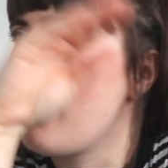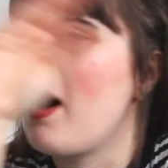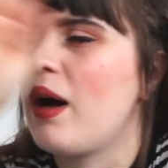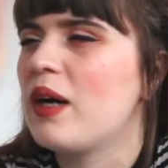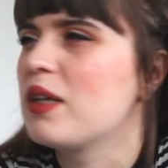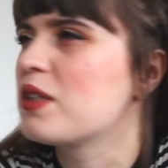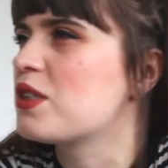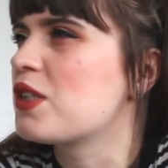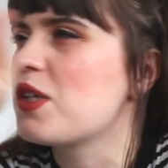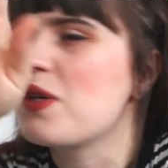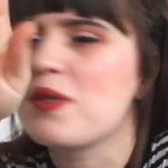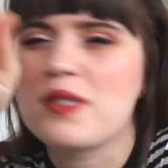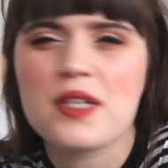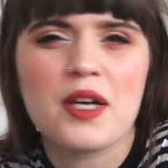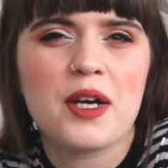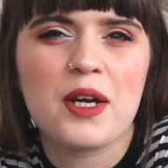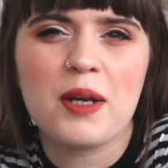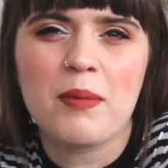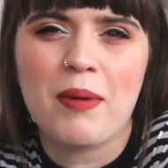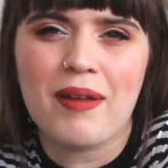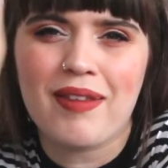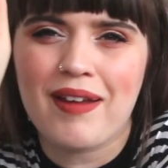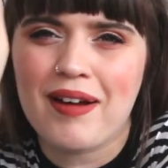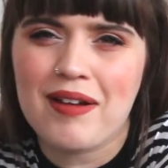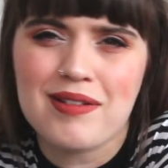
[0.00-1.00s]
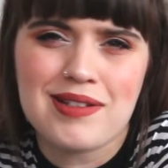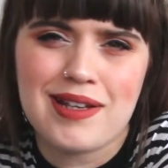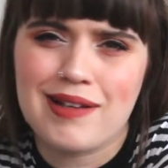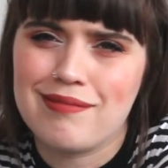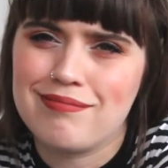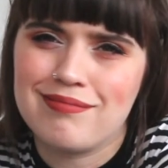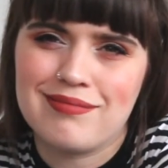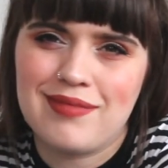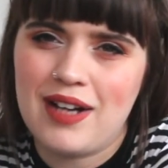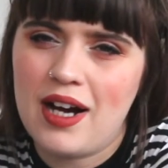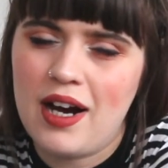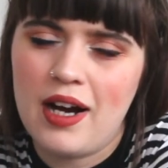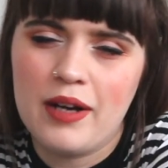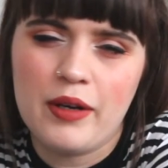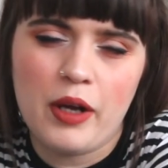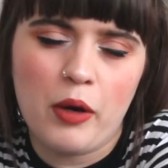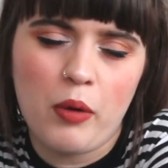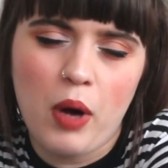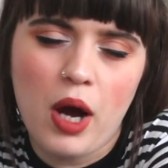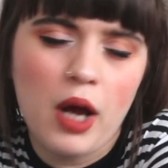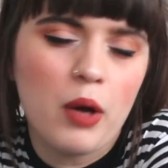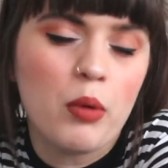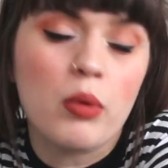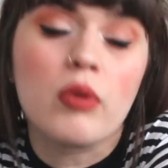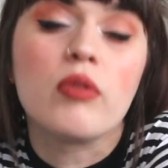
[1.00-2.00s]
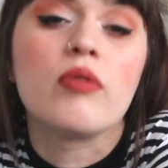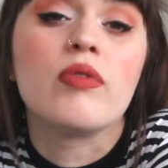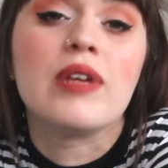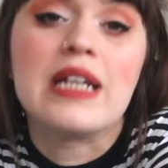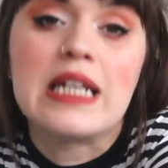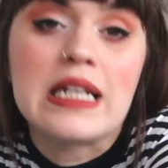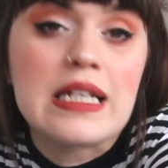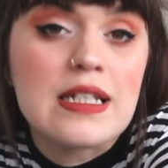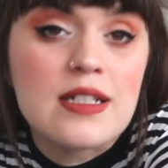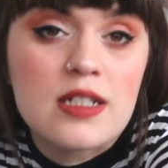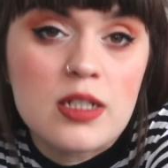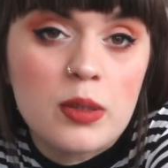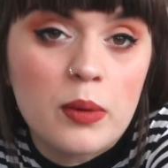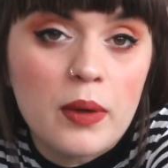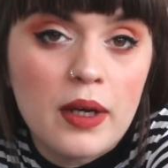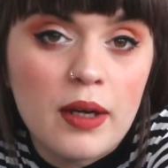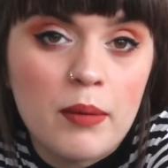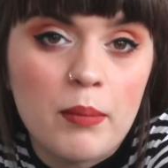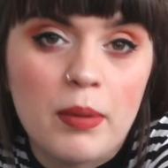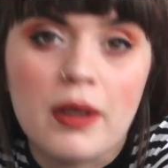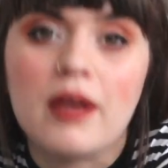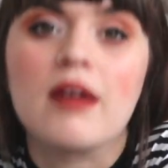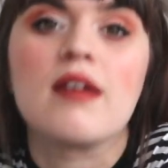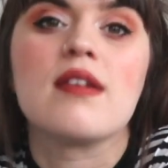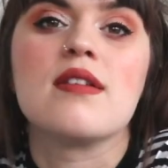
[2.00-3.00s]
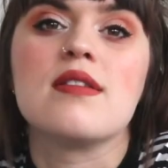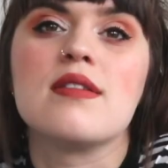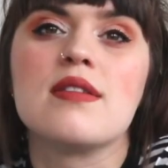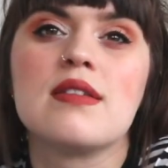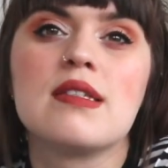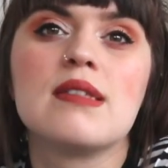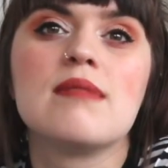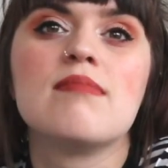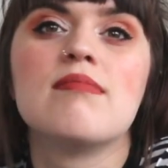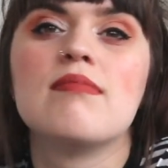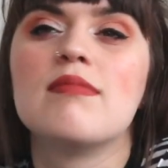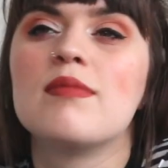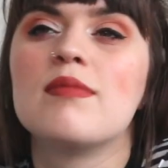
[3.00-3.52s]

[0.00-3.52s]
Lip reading: As soon as I heard about that, I was like, I don't want to read into it because